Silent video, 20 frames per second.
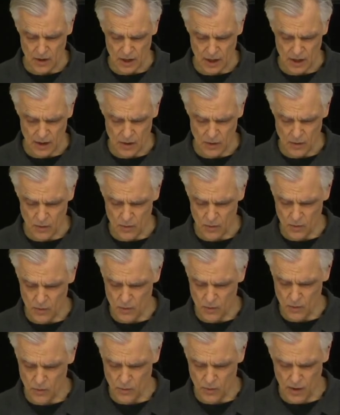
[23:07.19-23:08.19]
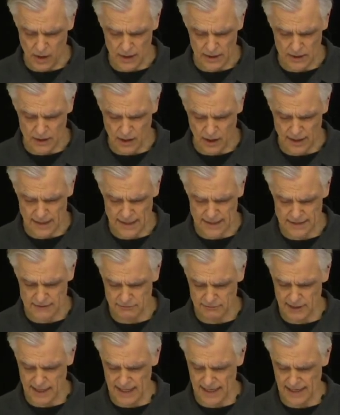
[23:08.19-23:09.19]
Uh, what God is
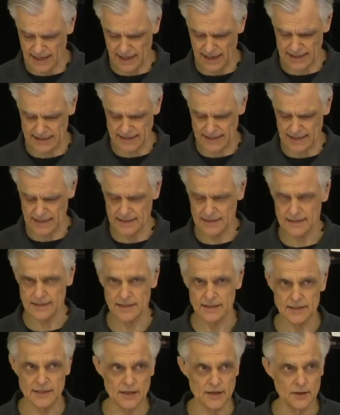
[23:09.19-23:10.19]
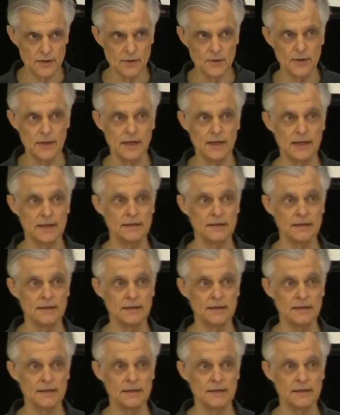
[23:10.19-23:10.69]
really asking us to do